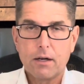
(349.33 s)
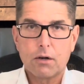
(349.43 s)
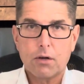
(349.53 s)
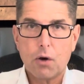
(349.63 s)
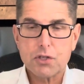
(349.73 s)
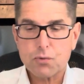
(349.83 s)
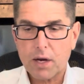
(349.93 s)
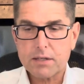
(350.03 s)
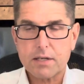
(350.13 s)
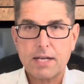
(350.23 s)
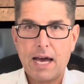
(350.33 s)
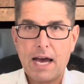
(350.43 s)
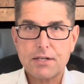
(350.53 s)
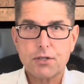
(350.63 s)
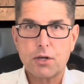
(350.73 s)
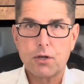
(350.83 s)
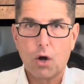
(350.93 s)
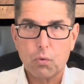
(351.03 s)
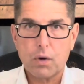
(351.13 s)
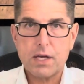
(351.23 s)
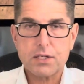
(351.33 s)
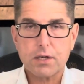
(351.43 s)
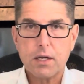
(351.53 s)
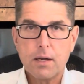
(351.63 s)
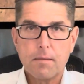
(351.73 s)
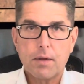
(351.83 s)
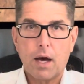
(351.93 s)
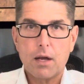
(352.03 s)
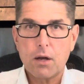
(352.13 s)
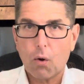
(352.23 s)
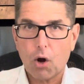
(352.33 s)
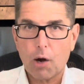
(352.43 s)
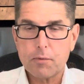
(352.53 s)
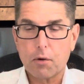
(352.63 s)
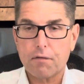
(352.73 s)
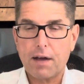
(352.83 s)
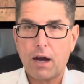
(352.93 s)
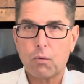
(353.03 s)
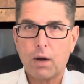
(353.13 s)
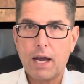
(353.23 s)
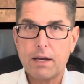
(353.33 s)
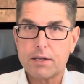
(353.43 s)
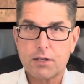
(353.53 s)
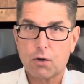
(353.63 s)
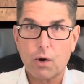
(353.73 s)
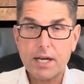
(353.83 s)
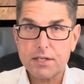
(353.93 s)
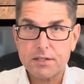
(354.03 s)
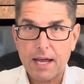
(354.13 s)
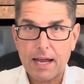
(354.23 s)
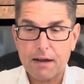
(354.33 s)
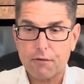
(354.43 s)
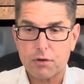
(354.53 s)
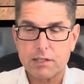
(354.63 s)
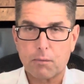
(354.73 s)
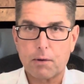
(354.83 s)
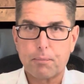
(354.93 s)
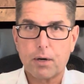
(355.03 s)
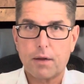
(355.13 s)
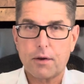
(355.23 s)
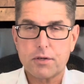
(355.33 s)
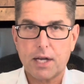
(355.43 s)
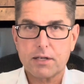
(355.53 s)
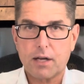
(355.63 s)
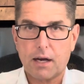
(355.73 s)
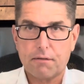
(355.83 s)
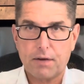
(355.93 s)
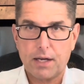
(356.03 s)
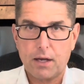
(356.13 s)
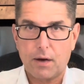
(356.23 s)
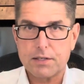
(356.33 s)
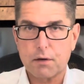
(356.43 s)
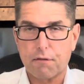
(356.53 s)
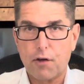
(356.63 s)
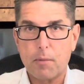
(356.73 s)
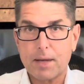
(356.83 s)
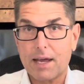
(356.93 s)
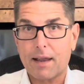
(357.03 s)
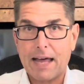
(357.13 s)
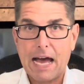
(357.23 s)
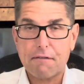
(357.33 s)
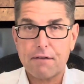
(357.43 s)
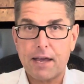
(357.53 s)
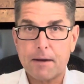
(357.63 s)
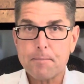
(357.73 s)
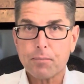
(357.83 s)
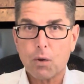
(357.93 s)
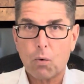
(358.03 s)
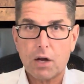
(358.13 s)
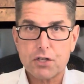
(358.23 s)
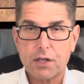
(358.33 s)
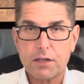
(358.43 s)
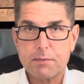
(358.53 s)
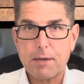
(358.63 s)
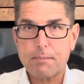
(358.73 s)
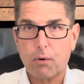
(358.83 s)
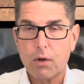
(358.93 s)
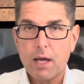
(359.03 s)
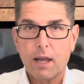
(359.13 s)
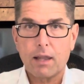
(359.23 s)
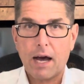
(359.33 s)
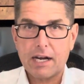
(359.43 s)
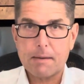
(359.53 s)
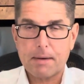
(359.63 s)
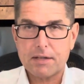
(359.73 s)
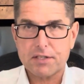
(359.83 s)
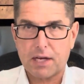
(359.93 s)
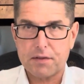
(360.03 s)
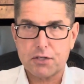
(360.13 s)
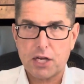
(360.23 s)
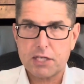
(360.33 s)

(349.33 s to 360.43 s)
No strings attached, no risk, no harm, no foul, right? It's the greatest day ever, someone put on their TikTok video as they're filming it, laughing, watching these people line up outside the Chase